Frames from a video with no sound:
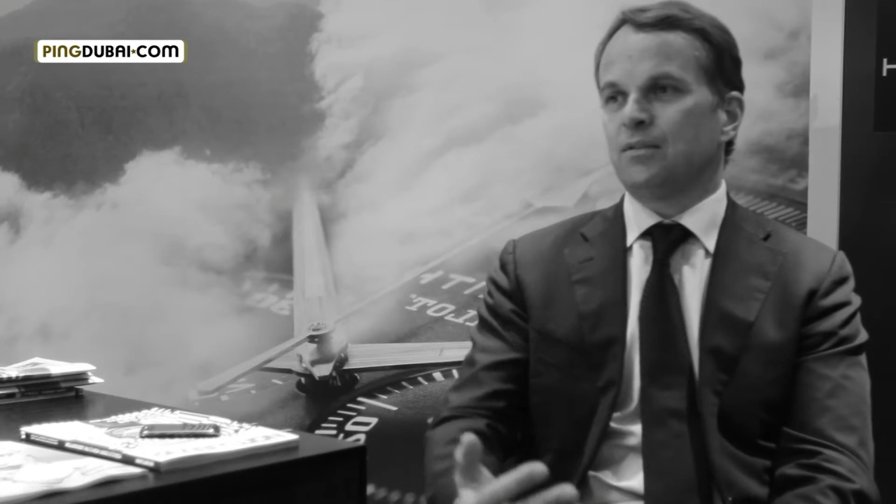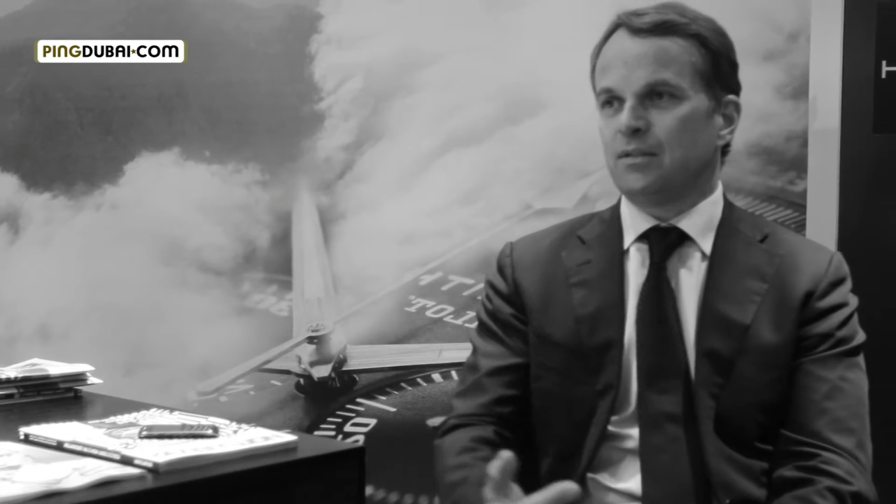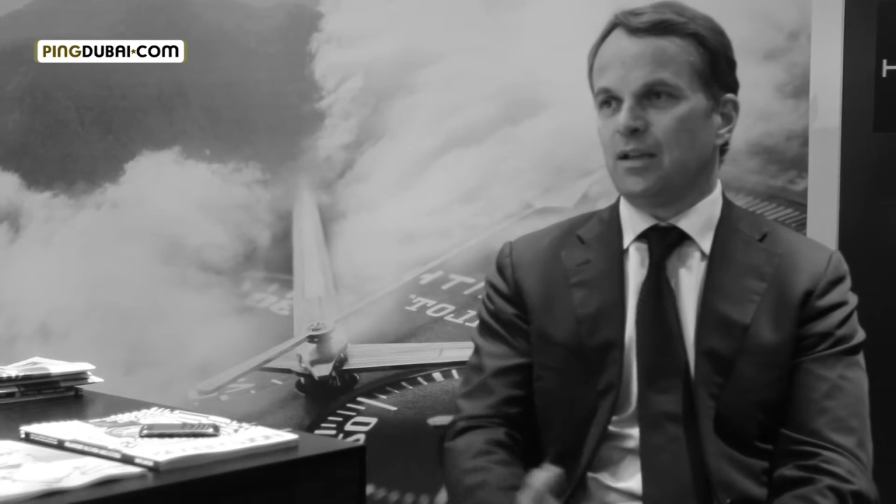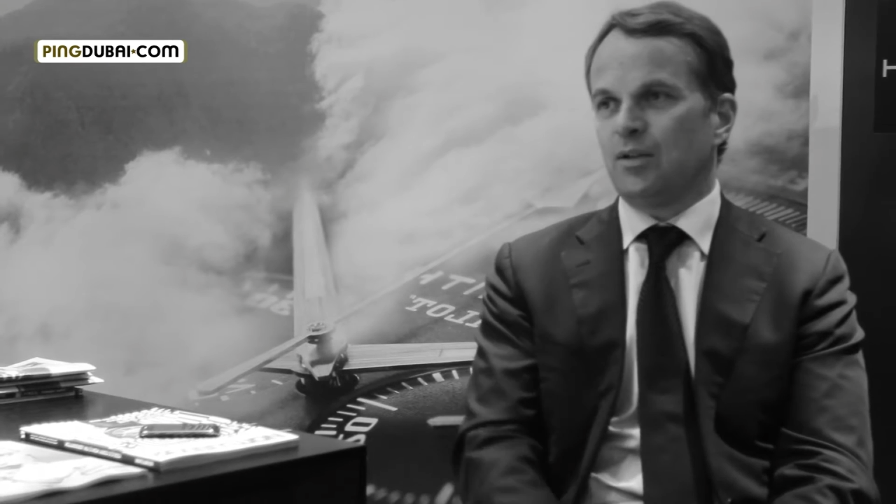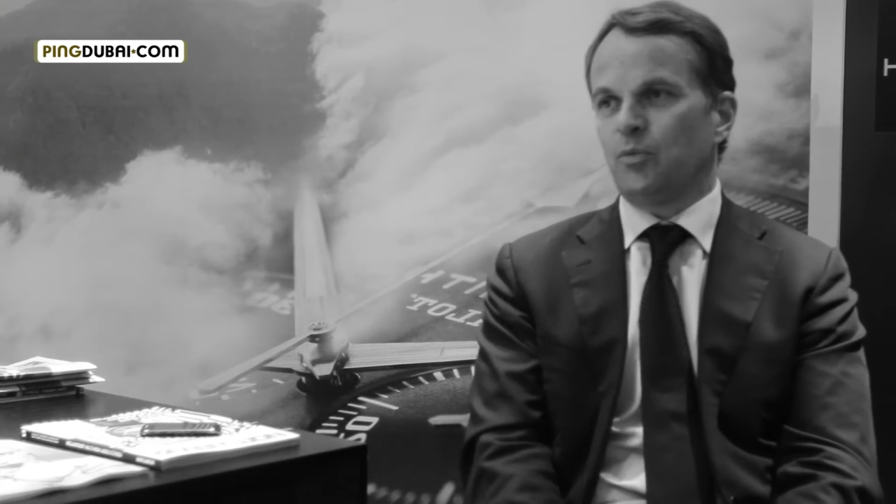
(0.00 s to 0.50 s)

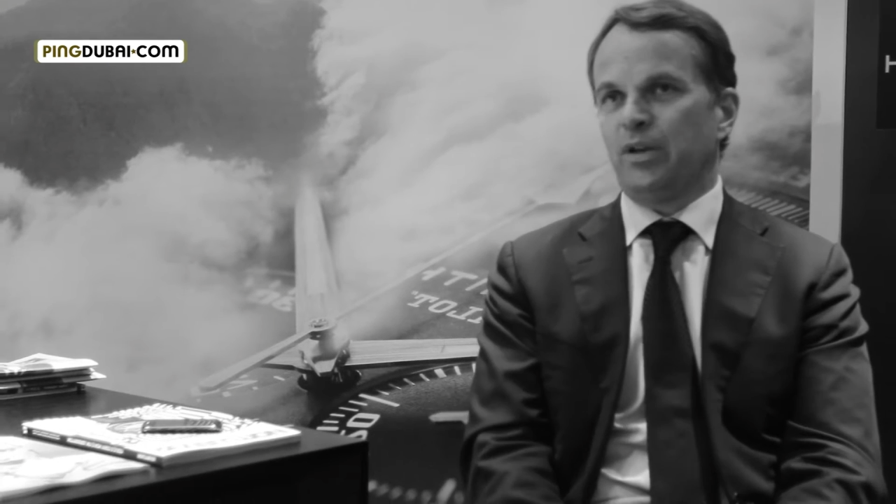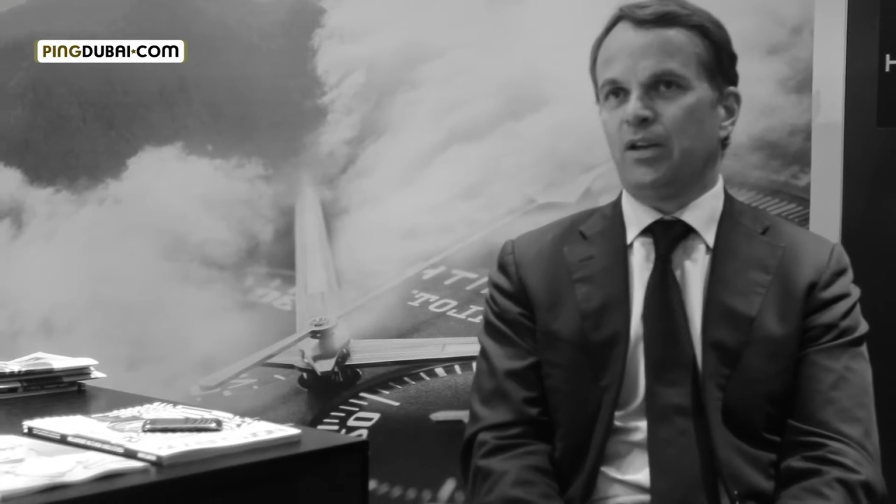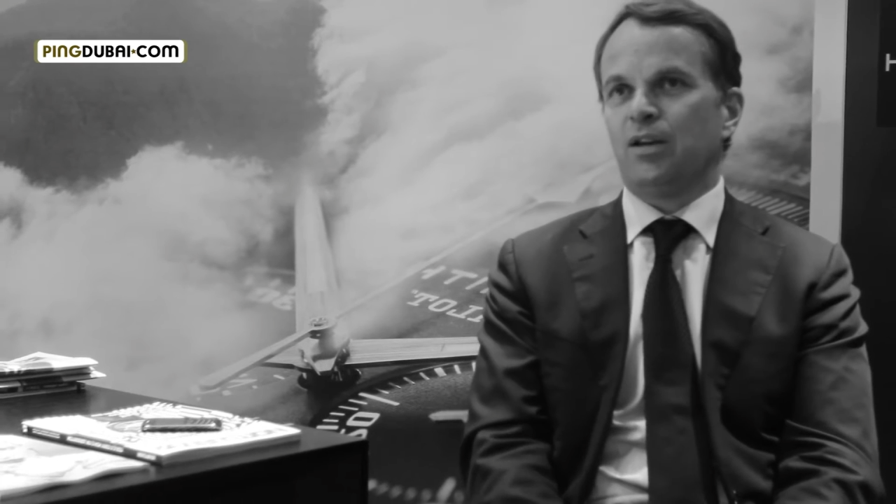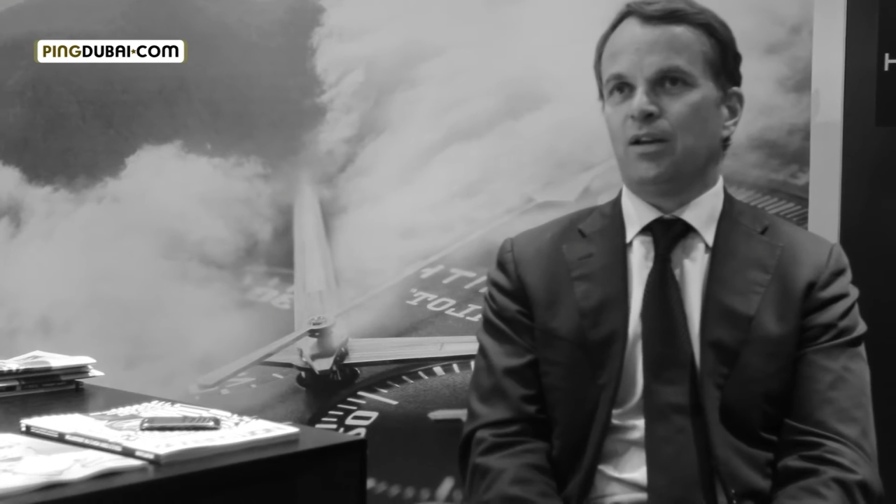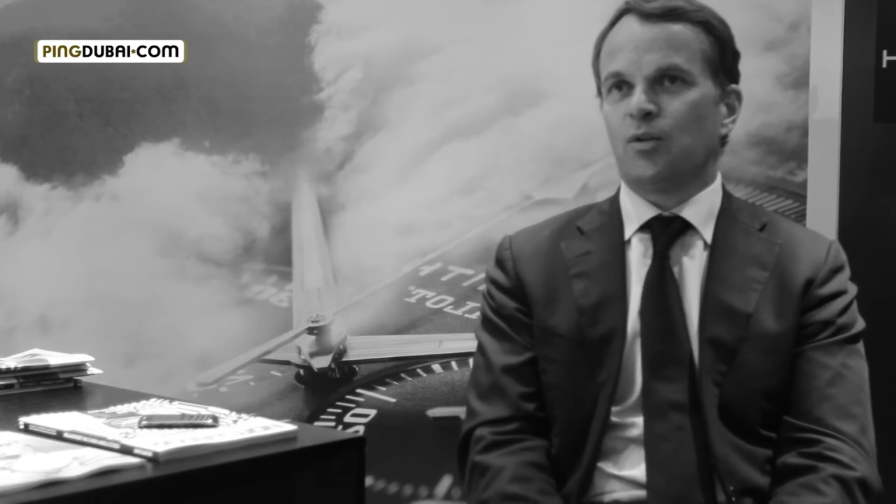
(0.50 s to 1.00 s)
then
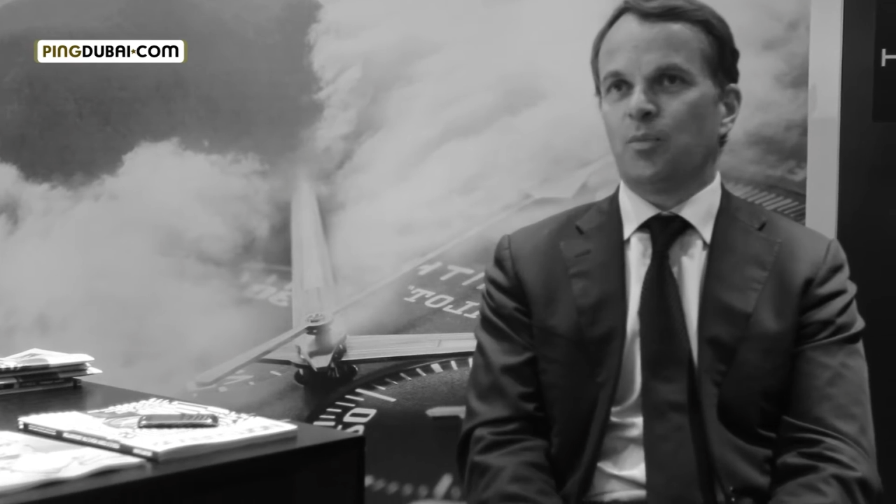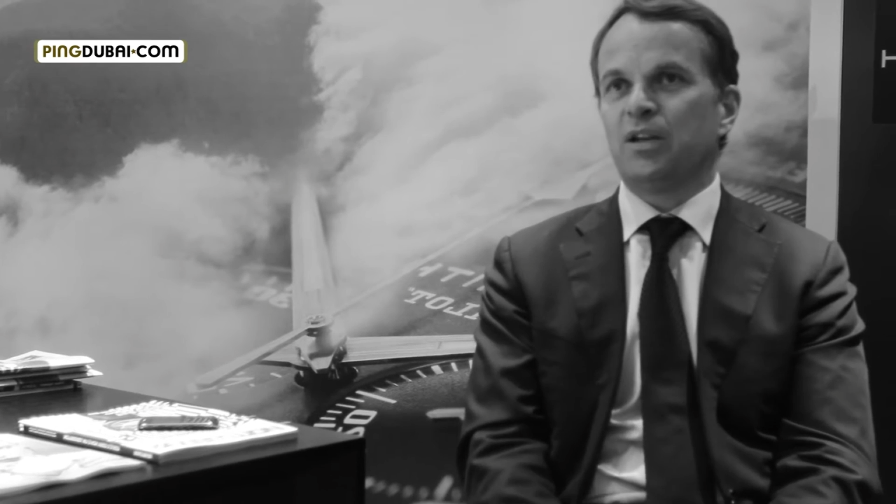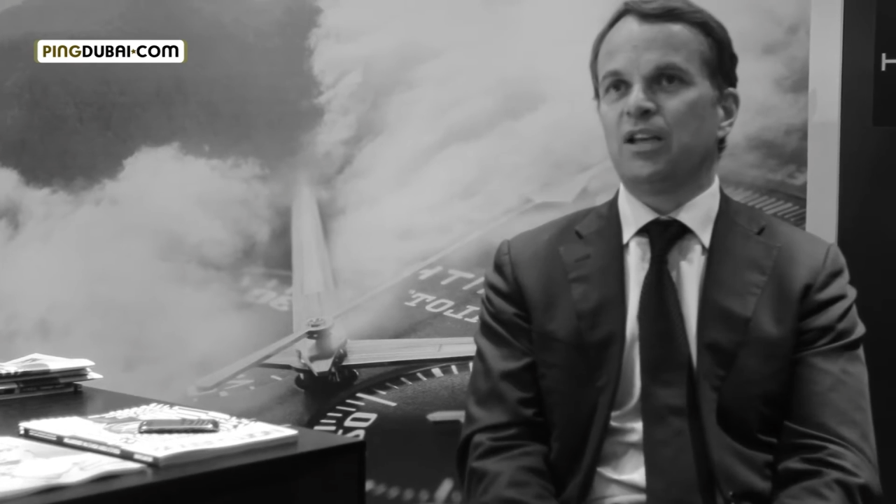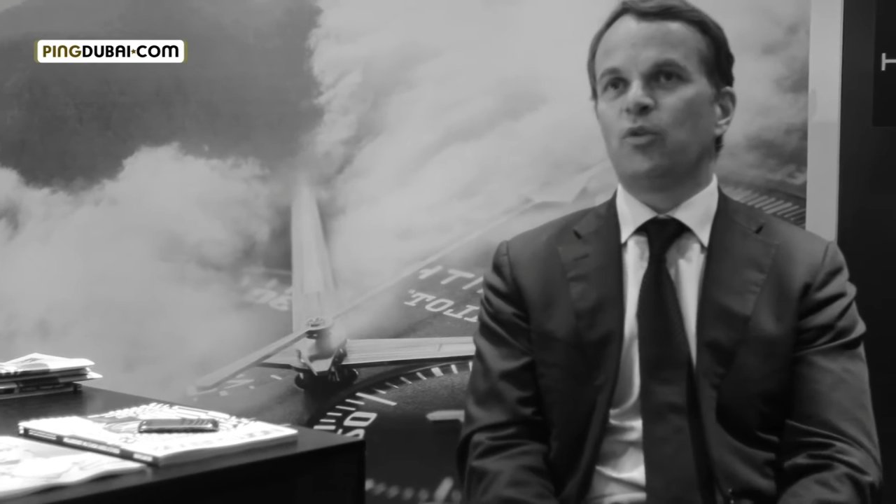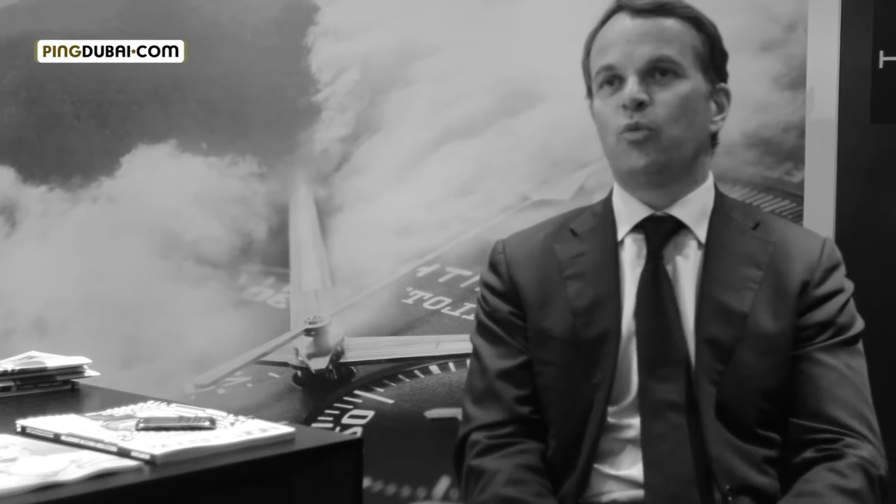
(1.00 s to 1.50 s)
we completely